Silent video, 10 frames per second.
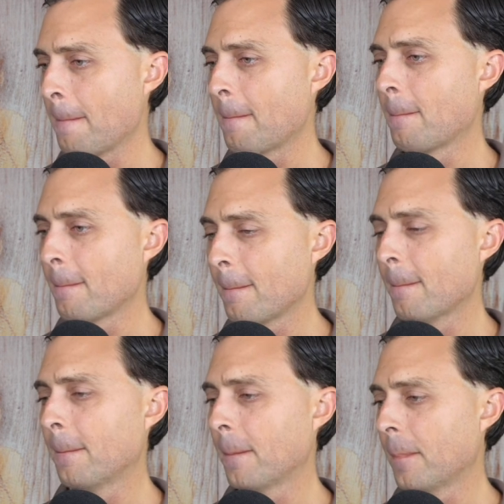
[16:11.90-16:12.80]

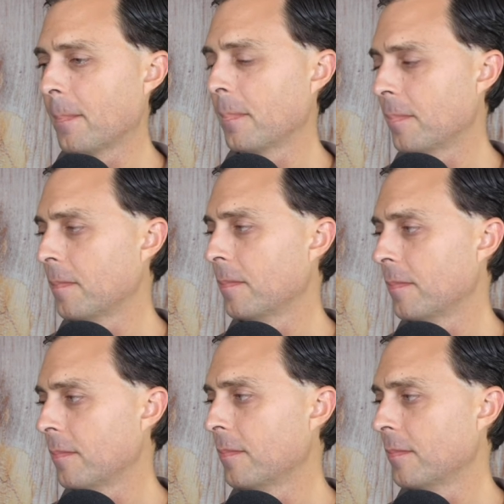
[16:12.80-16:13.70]

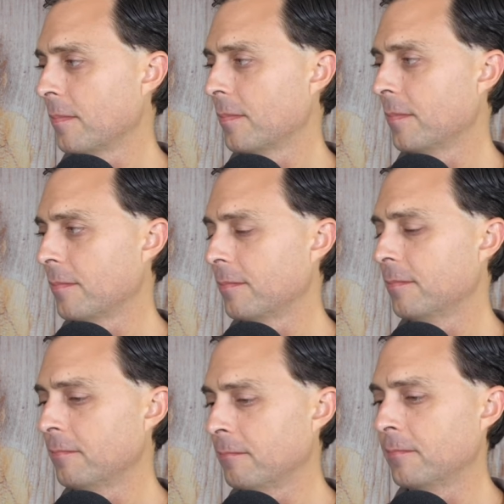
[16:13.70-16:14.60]

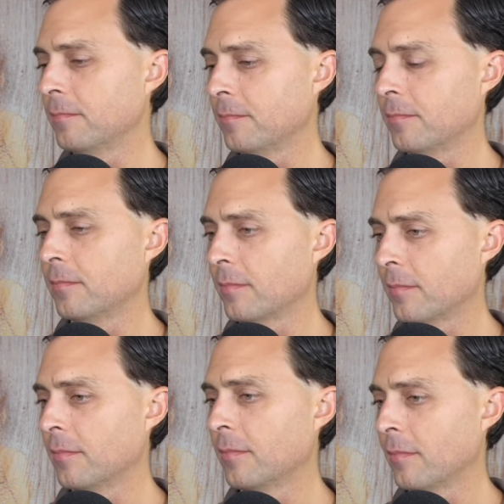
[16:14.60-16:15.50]

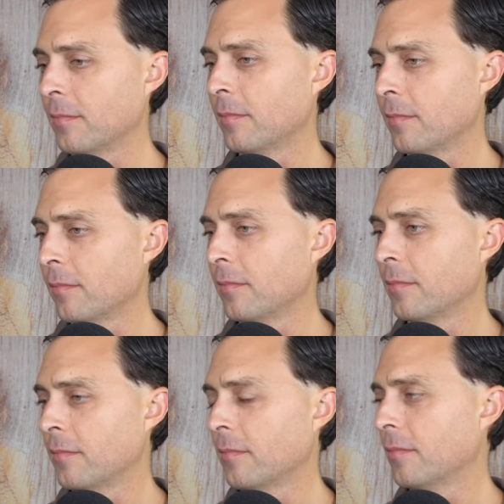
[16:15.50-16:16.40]

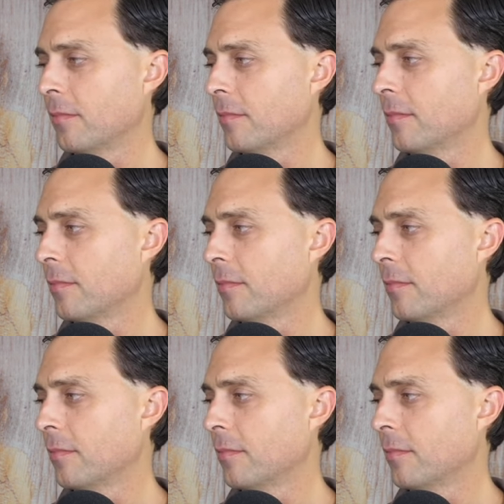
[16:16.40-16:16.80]
This person isn't speaking.